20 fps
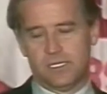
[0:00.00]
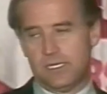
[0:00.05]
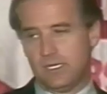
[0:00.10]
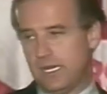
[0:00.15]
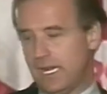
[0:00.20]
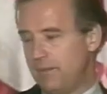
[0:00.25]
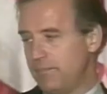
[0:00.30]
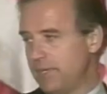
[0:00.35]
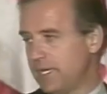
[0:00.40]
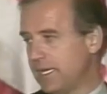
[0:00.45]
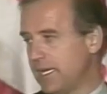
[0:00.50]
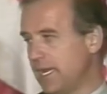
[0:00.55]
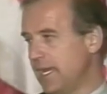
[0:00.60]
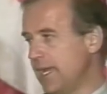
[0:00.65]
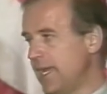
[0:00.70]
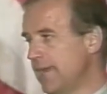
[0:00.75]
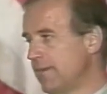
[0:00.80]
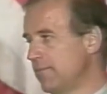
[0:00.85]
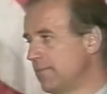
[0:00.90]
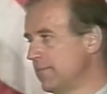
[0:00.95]
I
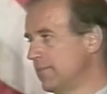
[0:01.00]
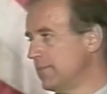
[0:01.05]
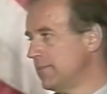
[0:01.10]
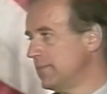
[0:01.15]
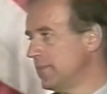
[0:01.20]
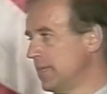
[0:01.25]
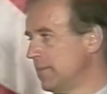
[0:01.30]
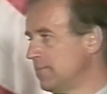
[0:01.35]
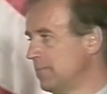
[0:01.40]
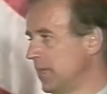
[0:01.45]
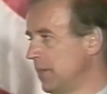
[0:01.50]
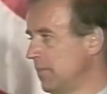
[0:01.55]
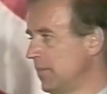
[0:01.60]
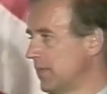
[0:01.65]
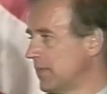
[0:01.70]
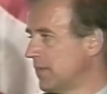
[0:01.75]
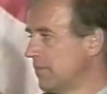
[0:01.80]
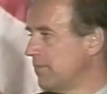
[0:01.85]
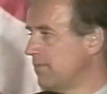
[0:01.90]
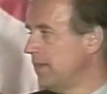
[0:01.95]
became a
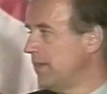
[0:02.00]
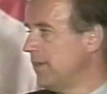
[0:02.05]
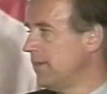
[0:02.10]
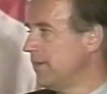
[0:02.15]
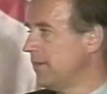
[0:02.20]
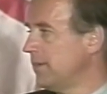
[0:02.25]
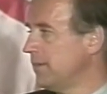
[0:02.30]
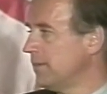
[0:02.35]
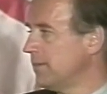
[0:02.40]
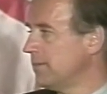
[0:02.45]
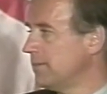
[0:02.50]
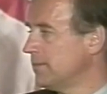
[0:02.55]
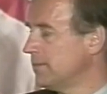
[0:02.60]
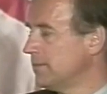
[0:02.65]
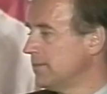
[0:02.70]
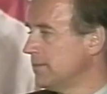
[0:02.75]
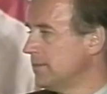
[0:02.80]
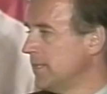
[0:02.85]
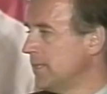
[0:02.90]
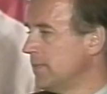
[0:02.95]
public defender
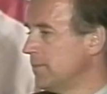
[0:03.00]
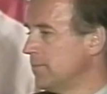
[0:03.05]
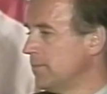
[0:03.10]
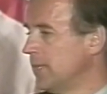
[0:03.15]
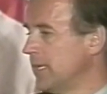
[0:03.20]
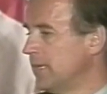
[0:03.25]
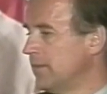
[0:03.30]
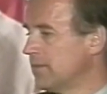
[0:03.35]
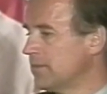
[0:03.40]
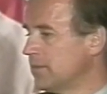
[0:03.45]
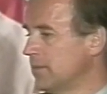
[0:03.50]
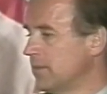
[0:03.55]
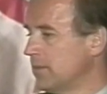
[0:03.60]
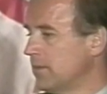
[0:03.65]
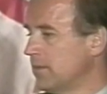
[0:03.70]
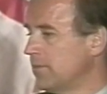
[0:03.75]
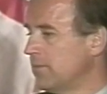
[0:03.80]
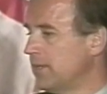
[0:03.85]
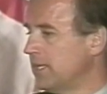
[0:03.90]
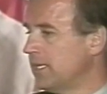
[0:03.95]
and a plaintiff's
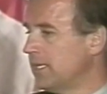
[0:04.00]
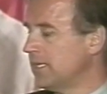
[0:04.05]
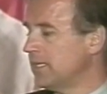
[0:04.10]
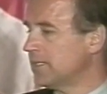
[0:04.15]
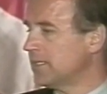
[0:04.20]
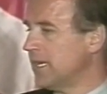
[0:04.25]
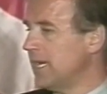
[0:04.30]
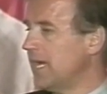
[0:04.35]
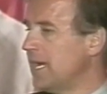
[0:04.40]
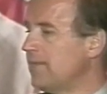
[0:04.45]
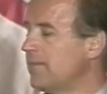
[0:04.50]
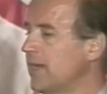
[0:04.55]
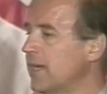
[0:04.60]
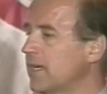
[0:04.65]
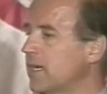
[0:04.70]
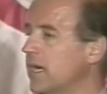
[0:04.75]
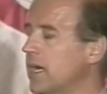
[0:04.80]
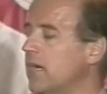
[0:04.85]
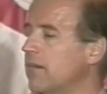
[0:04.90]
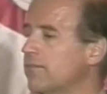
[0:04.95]
lawyer because I am
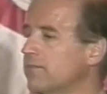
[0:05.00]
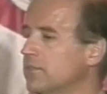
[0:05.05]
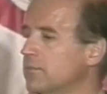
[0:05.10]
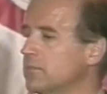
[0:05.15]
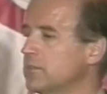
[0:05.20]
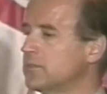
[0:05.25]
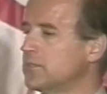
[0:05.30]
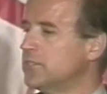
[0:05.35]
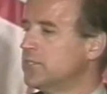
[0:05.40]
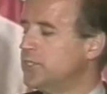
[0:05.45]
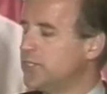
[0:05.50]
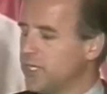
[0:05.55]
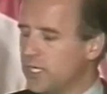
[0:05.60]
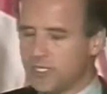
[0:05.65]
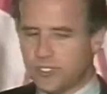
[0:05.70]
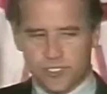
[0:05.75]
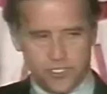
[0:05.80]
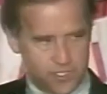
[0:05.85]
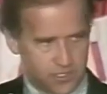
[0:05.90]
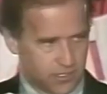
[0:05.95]
not comfortable
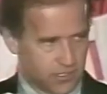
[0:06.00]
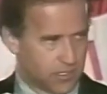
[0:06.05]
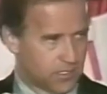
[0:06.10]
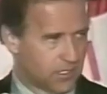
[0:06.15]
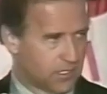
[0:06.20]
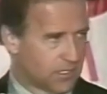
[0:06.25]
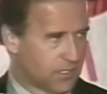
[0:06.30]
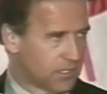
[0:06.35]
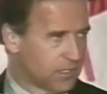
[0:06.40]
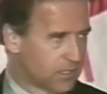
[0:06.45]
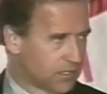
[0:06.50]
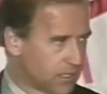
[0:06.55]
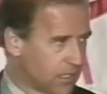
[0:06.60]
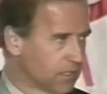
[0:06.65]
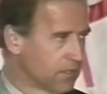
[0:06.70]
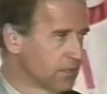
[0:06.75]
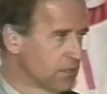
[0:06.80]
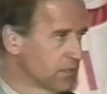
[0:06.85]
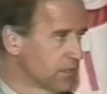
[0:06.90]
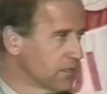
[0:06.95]
judging
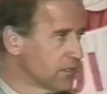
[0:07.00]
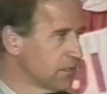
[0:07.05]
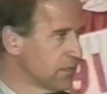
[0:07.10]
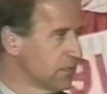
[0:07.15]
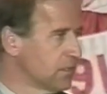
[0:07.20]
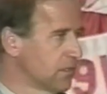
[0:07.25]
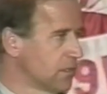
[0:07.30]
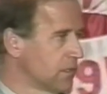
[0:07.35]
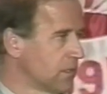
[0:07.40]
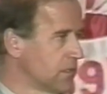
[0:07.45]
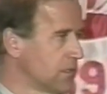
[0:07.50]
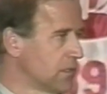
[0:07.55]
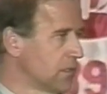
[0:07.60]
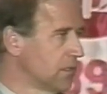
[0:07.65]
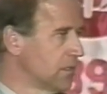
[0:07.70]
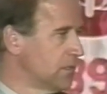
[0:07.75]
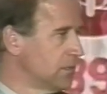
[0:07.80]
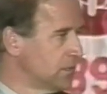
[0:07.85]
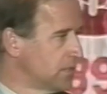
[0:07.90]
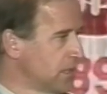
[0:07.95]
others,
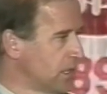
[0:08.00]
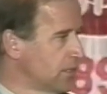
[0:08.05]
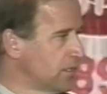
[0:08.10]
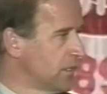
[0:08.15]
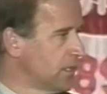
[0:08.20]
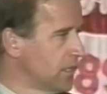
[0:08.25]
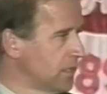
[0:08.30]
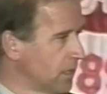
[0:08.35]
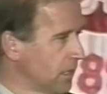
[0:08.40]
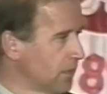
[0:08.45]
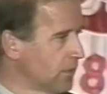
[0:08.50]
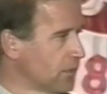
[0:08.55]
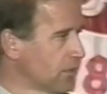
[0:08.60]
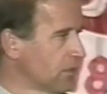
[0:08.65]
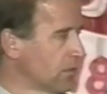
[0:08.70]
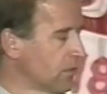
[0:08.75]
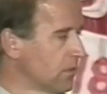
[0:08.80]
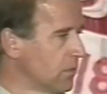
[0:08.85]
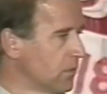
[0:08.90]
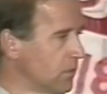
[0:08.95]
judging
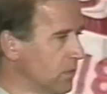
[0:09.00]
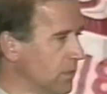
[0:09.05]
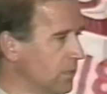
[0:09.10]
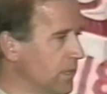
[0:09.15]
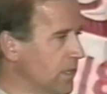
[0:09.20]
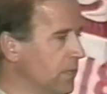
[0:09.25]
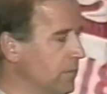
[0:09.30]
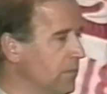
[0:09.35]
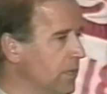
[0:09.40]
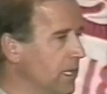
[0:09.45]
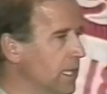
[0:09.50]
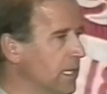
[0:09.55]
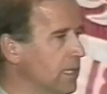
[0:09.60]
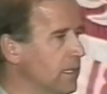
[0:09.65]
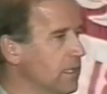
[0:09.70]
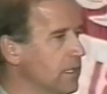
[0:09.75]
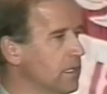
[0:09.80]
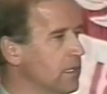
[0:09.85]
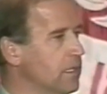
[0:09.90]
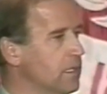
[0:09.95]
other women and men.